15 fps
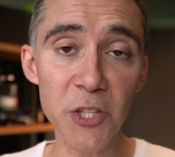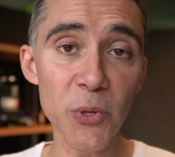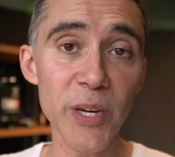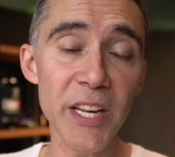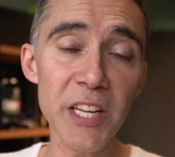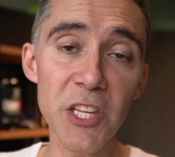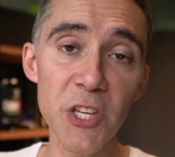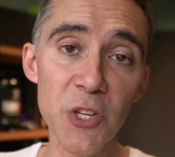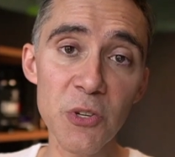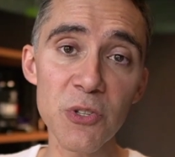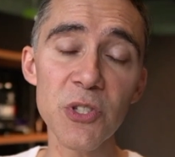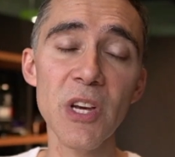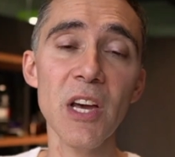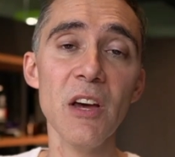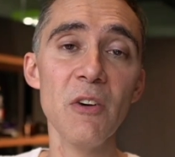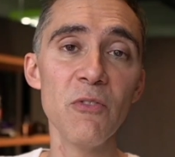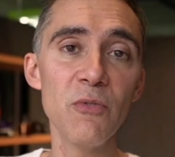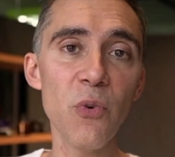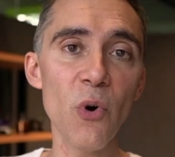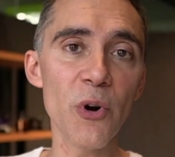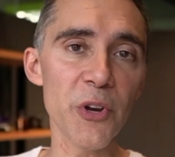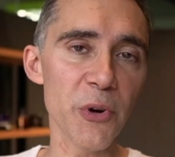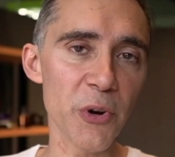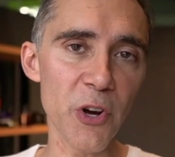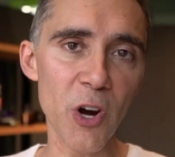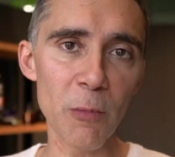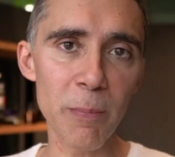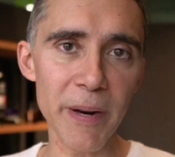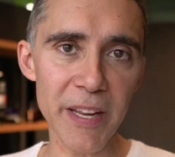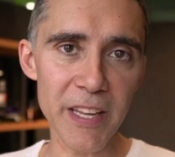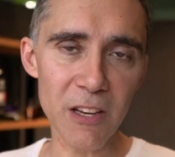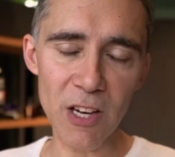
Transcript: can use for your company.